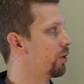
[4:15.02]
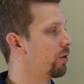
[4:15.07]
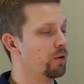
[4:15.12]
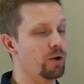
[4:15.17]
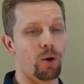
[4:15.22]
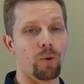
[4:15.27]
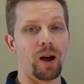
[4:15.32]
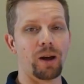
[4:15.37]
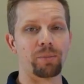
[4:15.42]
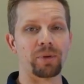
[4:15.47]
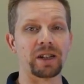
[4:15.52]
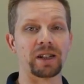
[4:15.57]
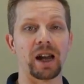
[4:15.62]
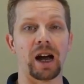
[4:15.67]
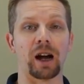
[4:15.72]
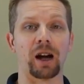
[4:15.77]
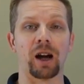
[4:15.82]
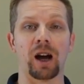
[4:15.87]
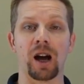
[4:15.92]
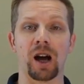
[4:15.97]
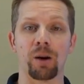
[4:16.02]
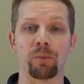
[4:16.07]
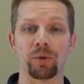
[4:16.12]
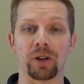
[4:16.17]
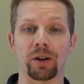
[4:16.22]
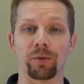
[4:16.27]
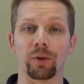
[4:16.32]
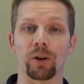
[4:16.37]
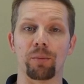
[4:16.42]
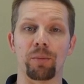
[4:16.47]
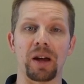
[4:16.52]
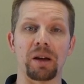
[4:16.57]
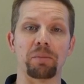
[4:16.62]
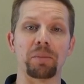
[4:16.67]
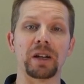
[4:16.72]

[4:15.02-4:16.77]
.noip.com, whatever it may